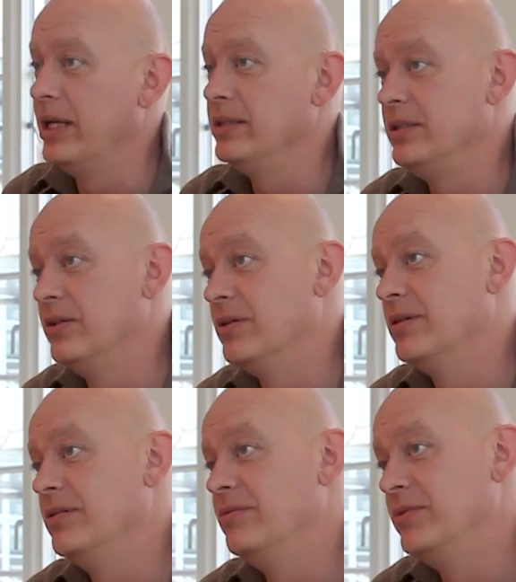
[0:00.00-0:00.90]
that
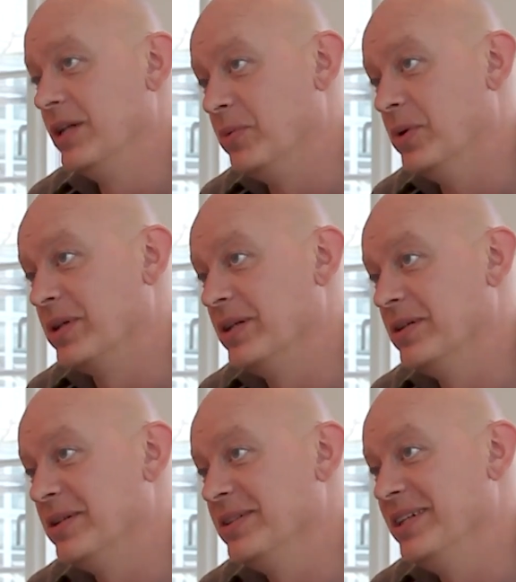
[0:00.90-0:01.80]
you're really
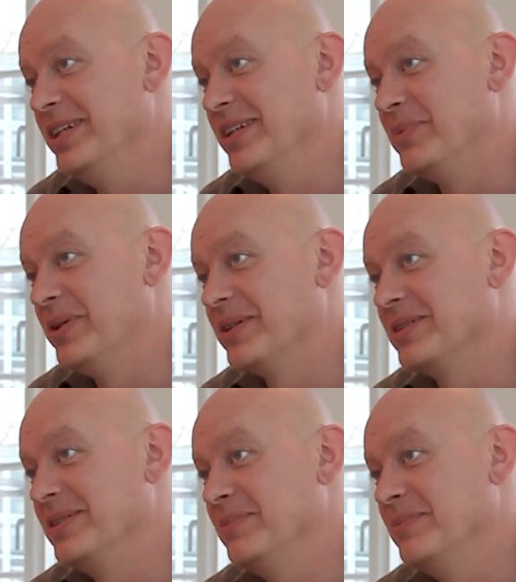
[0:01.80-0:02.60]
working on in the product